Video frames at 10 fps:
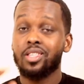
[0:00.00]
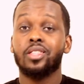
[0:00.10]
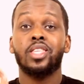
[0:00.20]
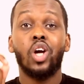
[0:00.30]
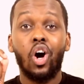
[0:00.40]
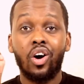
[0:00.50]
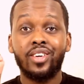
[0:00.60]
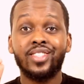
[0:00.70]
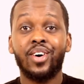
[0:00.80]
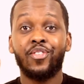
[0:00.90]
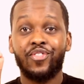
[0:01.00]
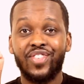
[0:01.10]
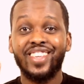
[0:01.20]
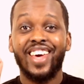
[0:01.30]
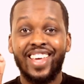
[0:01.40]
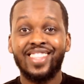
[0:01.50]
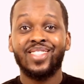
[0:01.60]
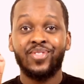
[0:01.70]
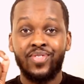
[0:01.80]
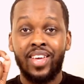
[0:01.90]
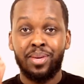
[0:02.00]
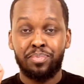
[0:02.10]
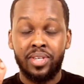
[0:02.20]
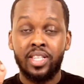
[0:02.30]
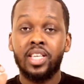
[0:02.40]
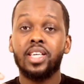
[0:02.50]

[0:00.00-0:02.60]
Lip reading: the art of front end development